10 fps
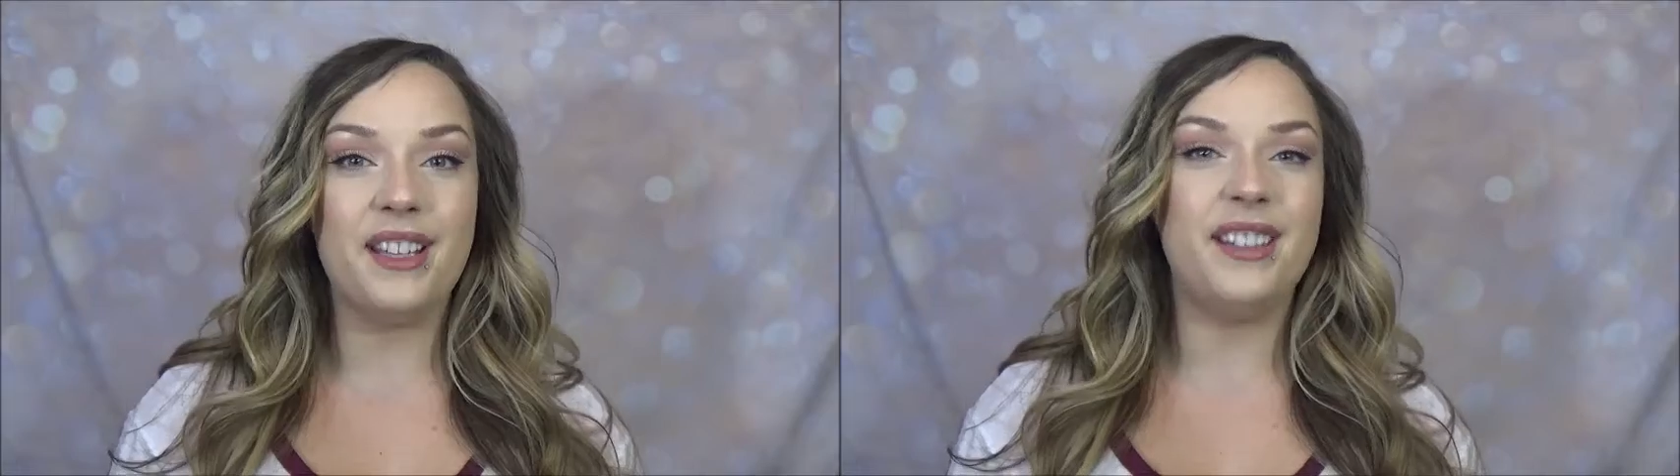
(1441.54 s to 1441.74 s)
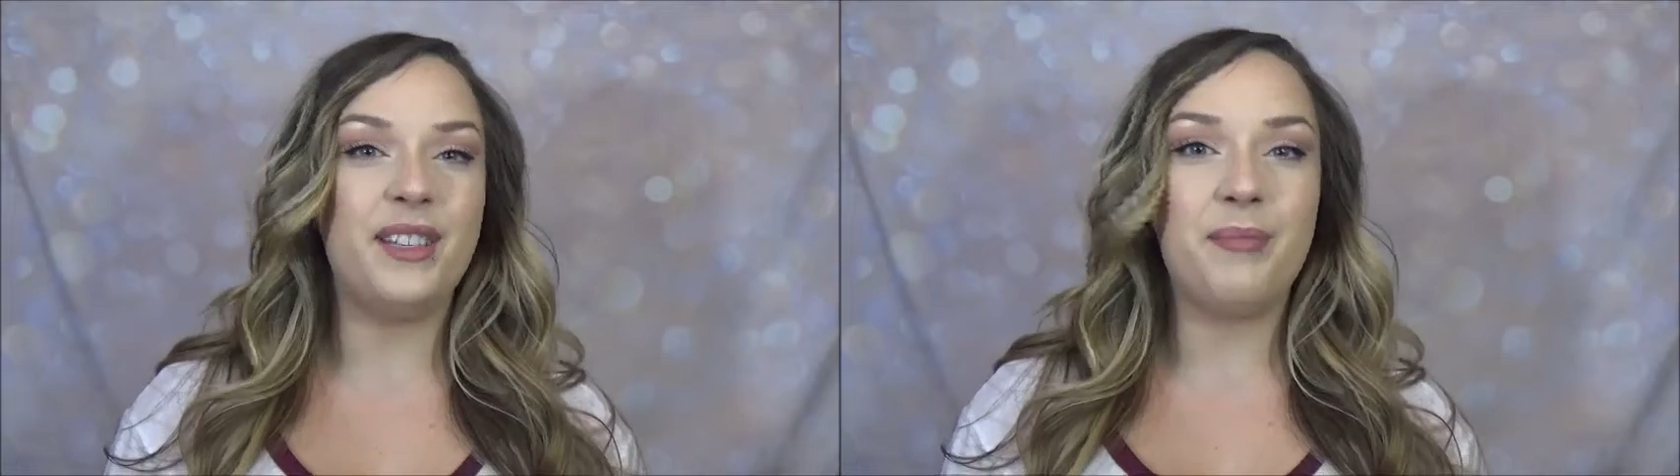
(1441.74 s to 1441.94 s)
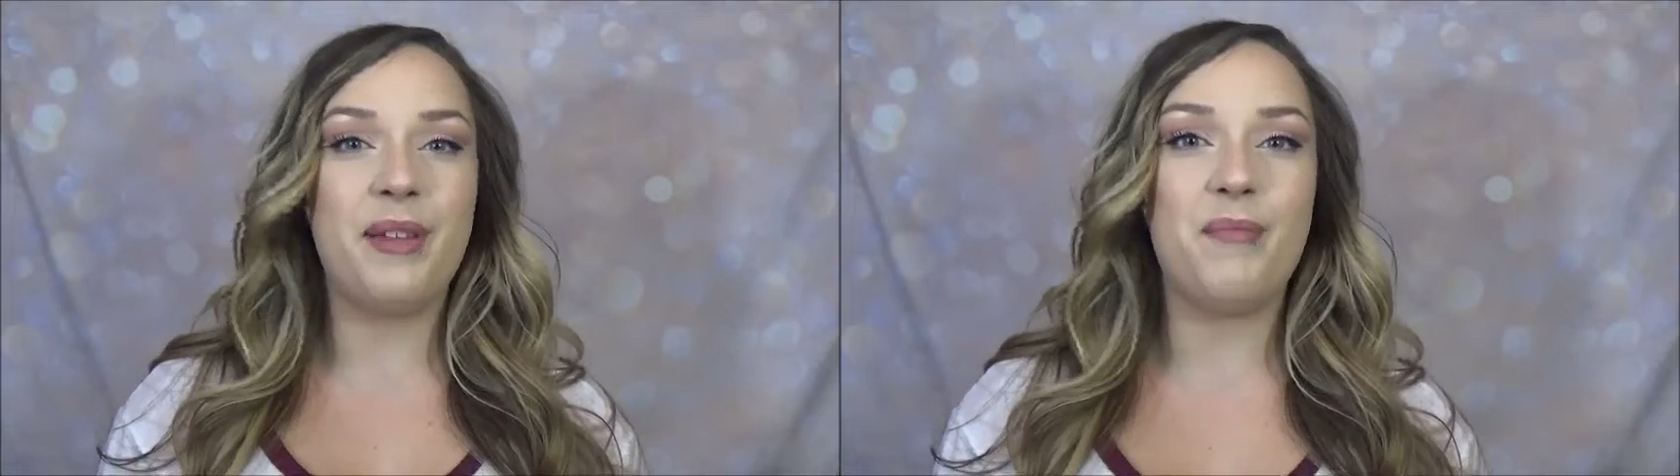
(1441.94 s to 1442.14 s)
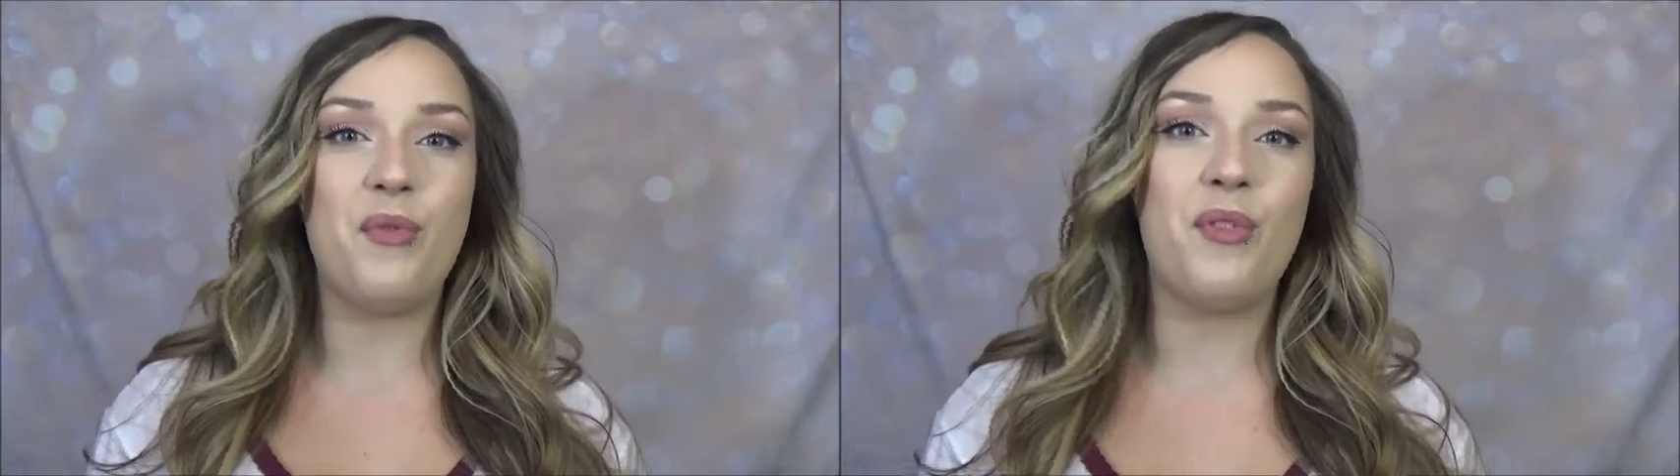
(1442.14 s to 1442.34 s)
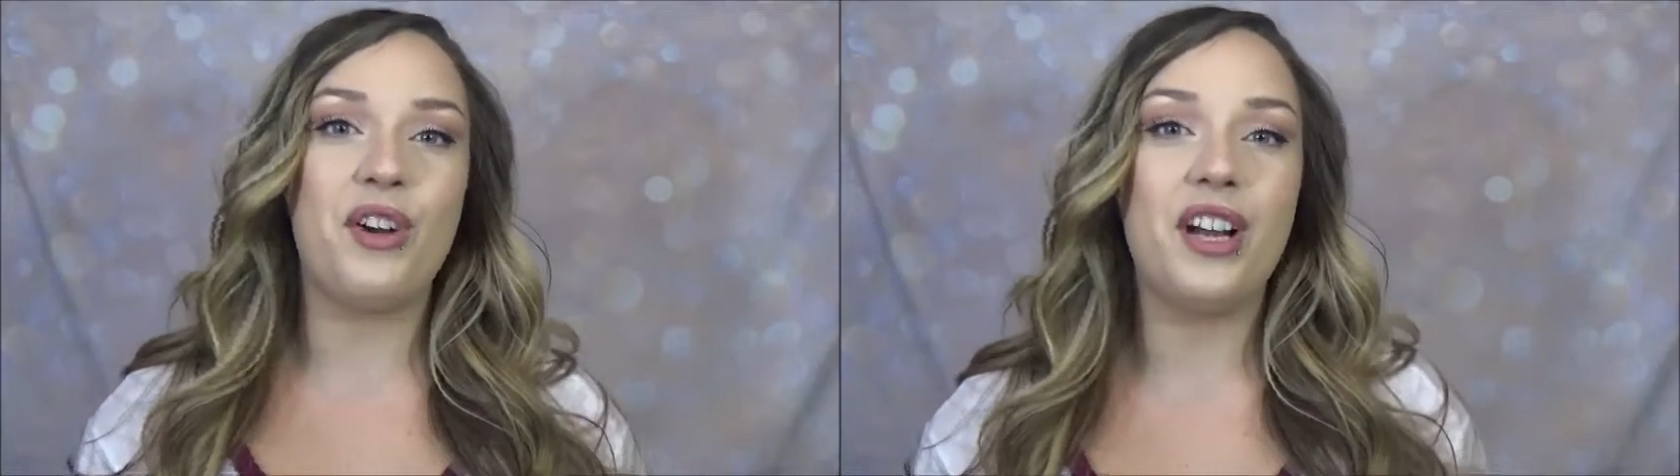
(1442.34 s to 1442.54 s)
a little bit
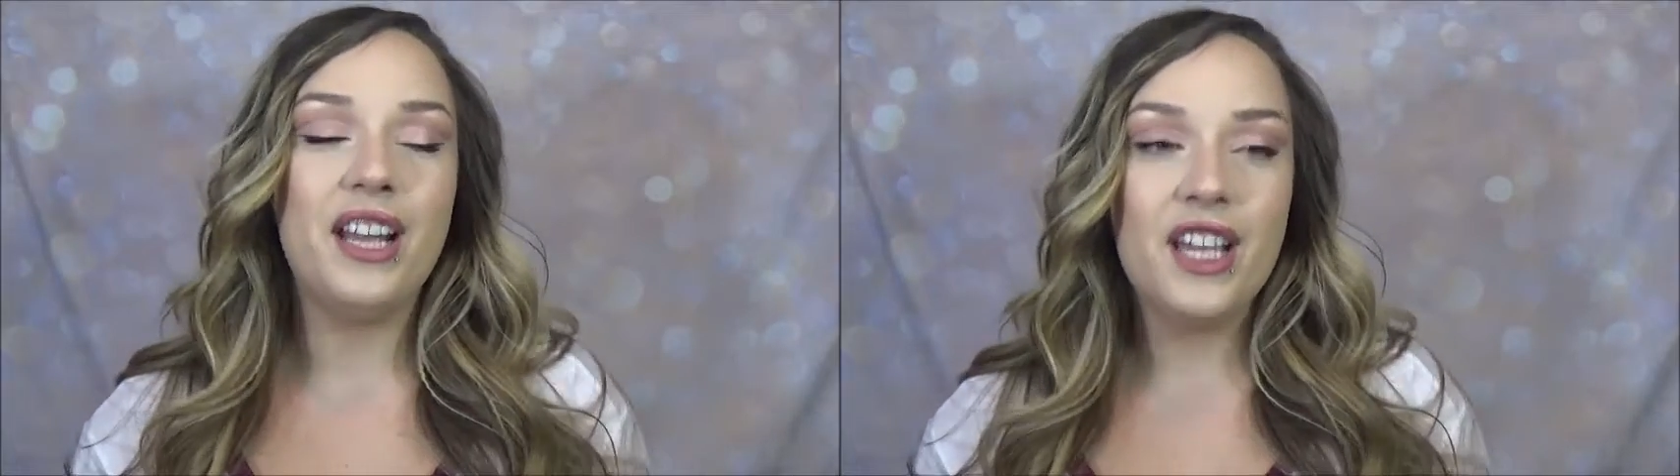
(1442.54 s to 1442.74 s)
more